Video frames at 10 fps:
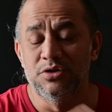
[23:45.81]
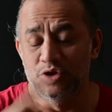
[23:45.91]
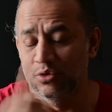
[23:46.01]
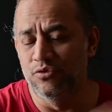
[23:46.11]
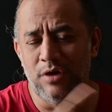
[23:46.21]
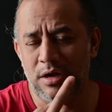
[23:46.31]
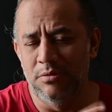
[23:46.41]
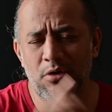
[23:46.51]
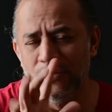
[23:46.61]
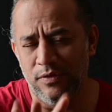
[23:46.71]
Do try,
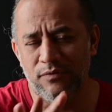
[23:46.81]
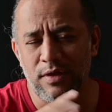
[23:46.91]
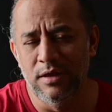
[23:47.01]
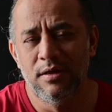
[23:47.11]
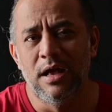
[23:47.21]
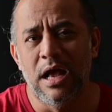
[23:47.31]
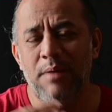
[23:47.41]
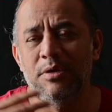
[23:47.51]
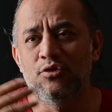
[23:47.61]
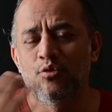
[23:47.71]
not 50, I
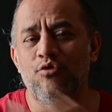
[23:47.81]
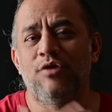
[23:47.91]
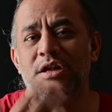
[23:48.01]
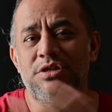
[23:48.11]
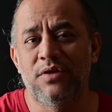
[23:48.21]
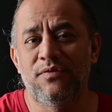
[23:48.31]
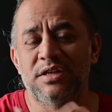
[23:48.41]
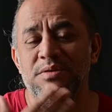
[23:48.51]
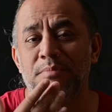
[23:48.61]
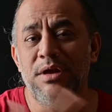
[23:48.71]
mean do try
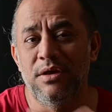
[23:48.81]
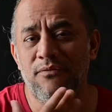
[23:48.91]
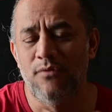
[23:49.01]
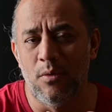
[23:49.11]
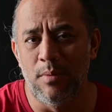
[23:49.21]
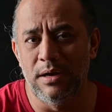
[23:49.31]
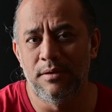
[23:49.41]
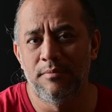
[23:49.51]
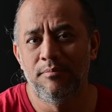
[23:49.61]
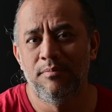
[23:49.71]
GFX medium format,
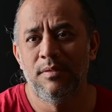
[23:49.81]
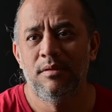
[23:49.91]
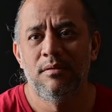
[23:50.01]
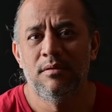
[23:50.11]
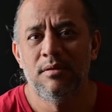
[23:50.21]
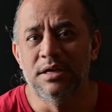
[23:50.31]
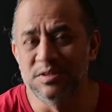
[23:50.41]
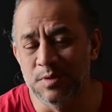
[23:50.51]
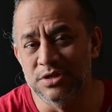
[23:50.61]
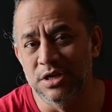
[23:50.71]

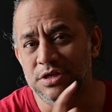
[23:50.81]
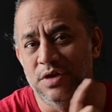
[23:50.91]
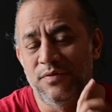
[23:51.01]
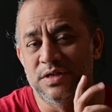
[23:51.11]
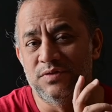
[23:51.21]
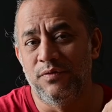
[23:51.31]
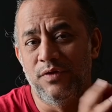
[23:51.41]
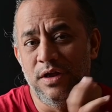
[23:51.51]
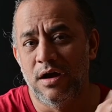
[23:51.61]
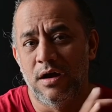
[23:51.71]
especially GFX
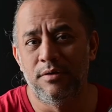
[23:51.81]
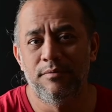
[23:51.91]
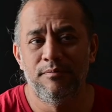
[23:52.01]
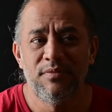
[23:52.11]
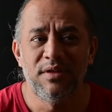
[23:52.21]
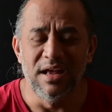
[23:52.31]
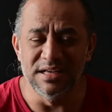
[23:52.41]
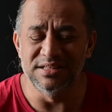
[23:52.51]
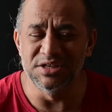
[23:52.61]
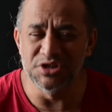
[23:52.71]
50R.
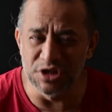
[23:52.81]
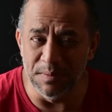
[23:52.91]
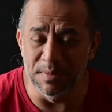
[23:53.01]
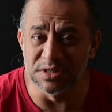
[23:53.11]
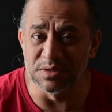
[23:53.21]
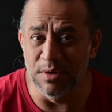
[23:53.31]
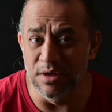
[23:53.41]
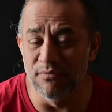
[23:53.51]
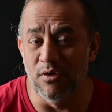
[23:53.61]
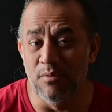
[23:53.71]
It's the cheapest
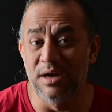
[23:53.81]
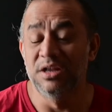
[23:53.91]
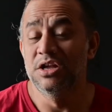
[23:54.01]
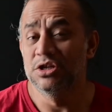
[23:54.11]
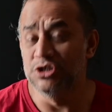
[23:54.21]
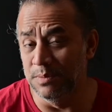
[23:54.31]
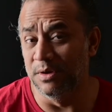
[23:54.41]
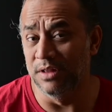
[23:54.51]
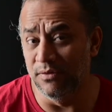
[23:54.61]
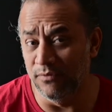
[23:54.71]
medium format,
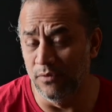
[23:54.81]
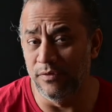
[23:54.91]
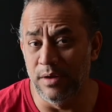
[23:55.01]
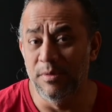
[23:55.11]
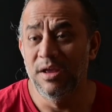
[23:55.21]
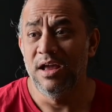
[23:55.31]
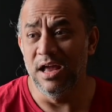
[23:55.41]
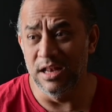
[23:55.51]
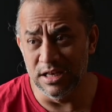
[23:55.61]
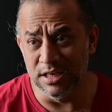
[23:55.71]
cheaper than full frame,
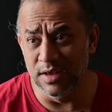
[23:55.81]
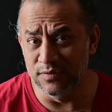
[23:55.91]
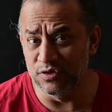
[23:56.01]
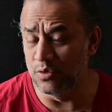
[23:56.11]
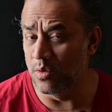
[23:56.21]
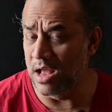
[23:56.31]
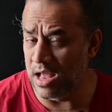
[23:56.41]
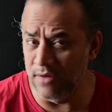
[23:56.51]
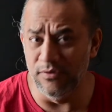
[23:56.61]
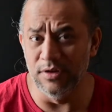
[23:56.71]
and it gives you
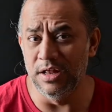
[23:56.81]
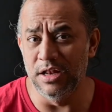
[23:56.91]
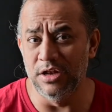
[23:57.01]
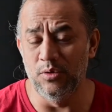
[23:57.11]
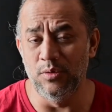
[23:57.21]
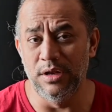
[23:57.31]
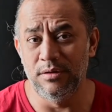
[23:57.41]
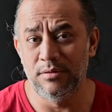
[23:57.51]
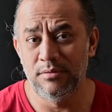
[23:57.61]
everything that you need.